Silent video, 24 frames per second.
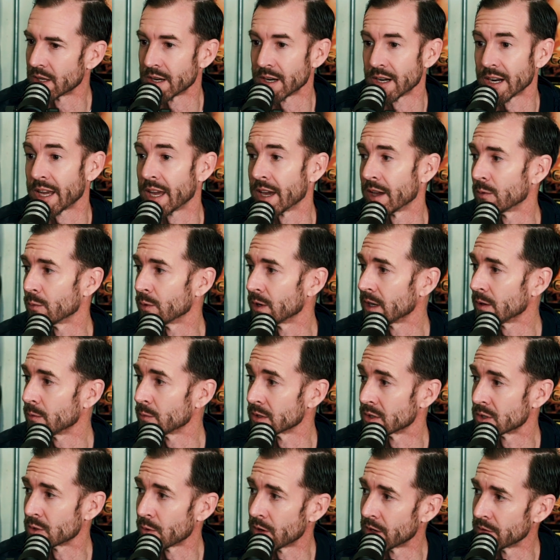and then again when he
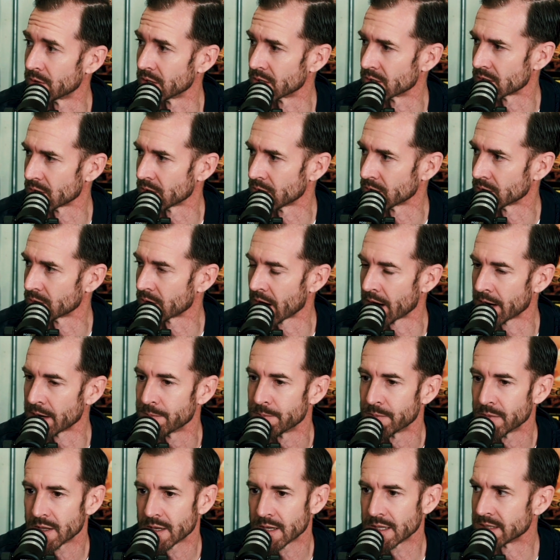was 12 years old, right?
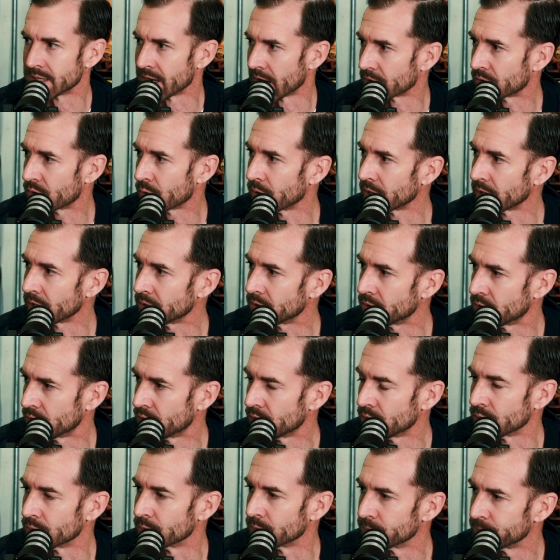He's now
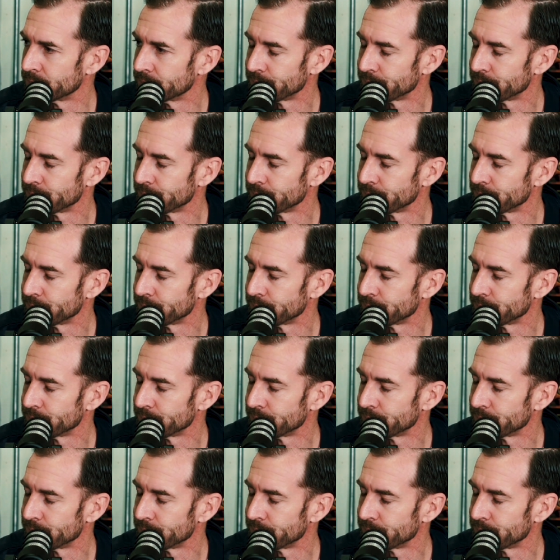22.